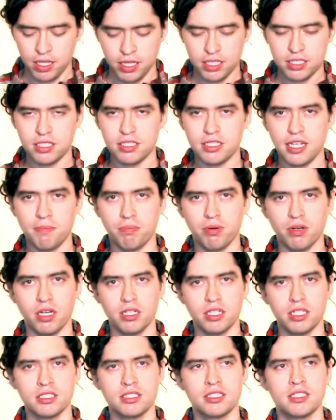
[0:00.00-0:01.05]
This is a
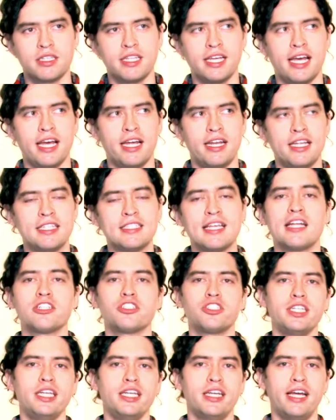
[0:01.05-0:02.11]
product that is
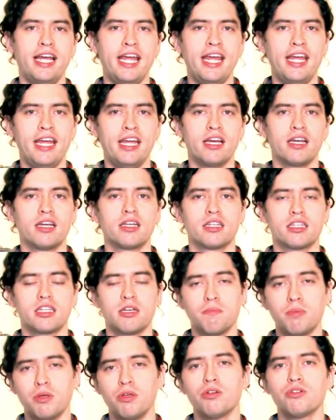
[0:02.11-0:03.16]
actually a
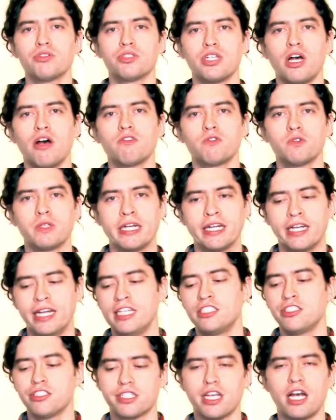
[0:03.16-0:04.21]
computer software.
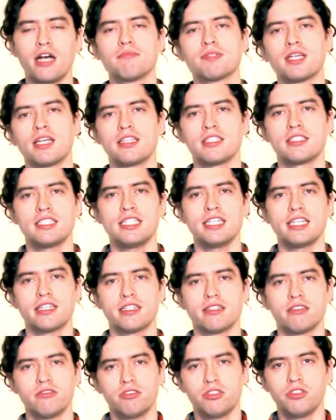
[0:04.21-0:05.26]
It just comes on the
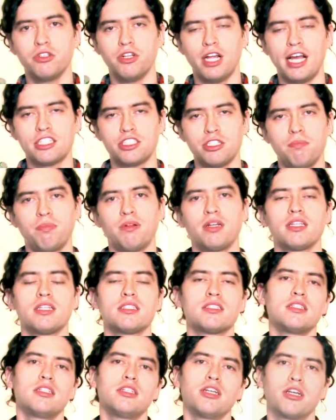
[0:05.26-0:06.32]
stick. So you'll actually plug
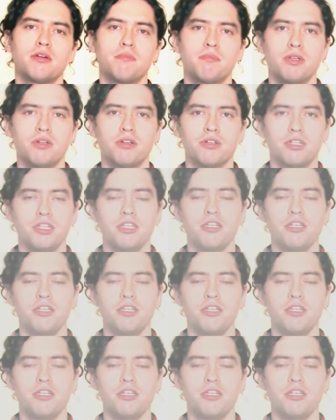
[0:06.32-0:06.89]
this into your computer